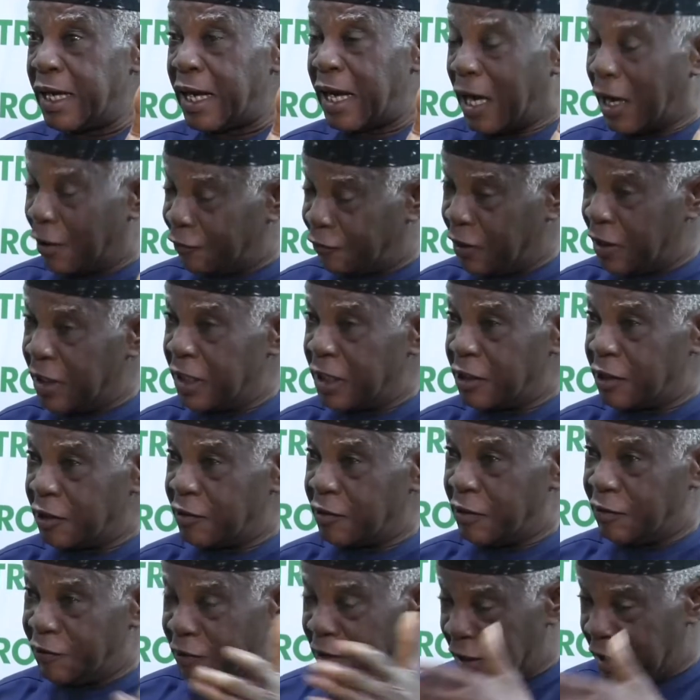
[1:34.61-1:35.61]
after this,
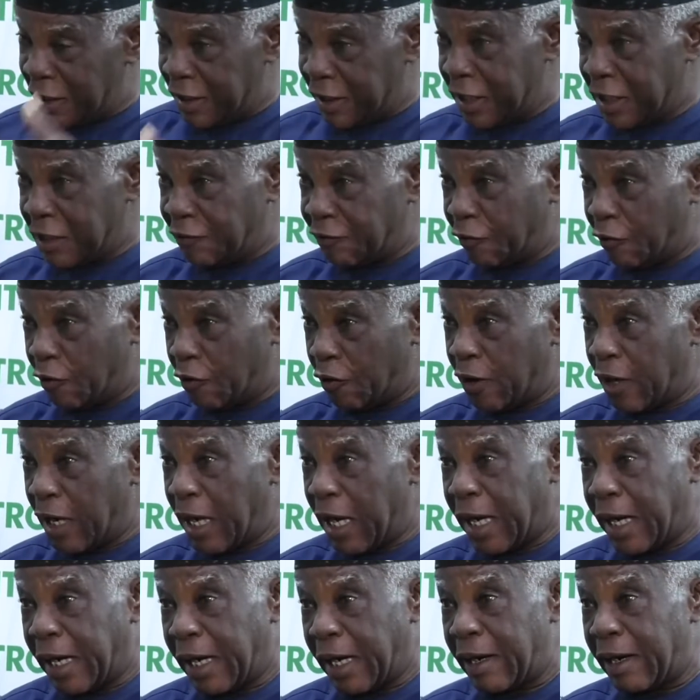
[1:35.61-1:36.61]
even in this flood
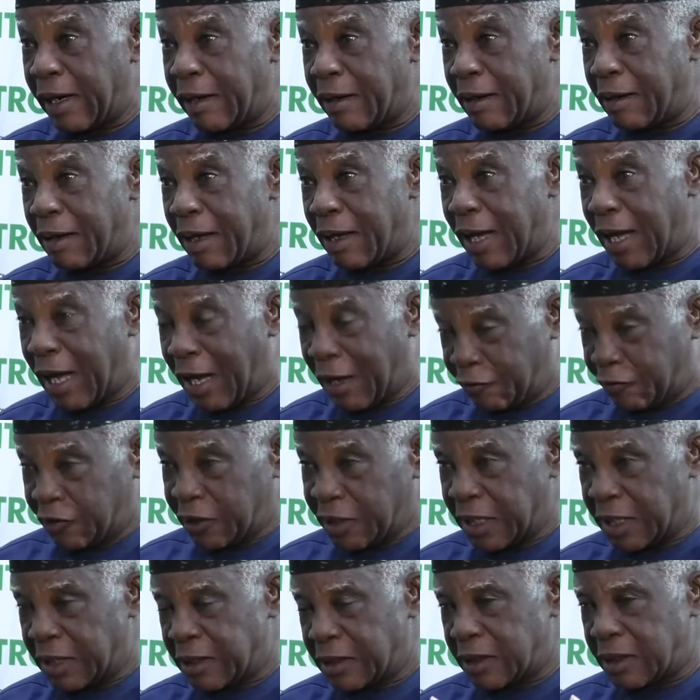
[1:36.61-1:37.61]
and
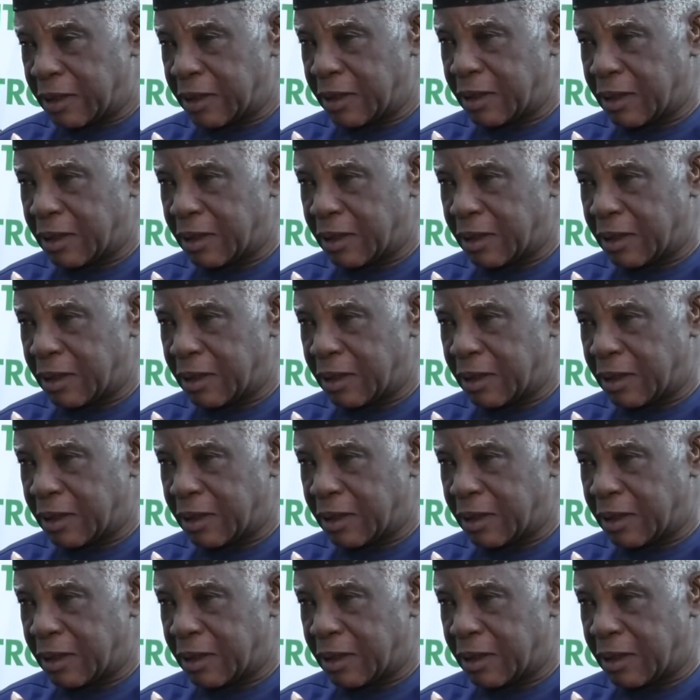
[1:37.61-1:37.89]
after it?